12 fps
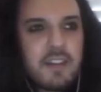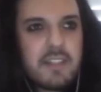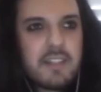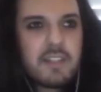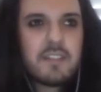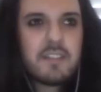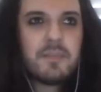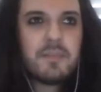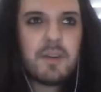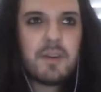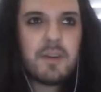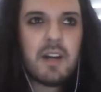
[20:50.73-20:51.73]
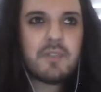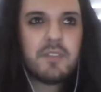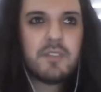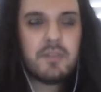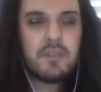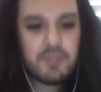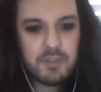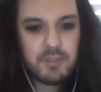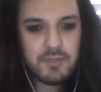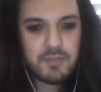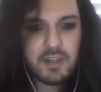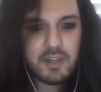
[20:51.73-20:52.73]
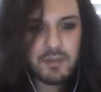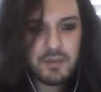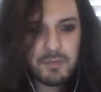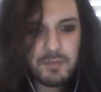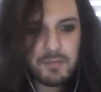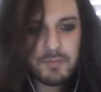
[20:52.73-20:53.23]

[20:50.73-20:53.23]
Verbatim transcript: No, I didn't. Well, after the reviews, no.